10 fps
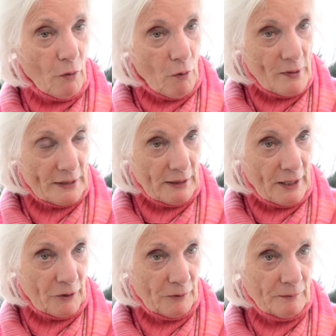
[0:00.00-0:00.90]
a week
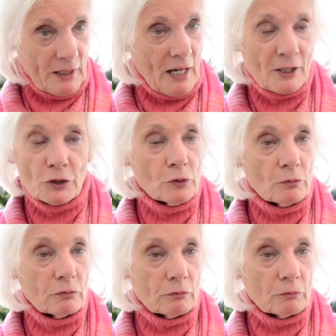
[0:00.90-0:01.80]
later, and I
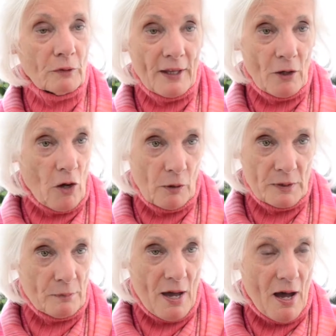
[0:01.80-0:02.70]
knew when they called
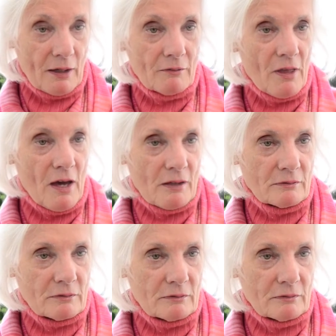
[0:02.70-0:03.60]
me back that
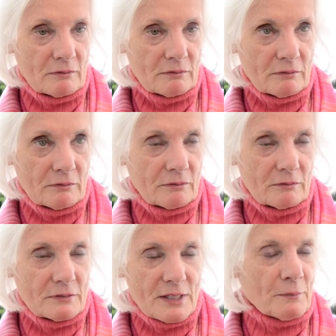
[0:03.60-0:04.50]

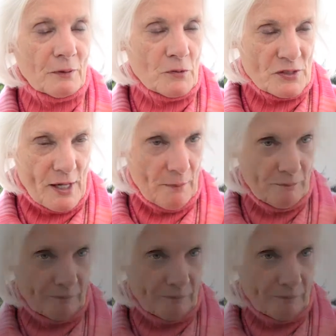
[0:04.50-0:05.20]
something was up.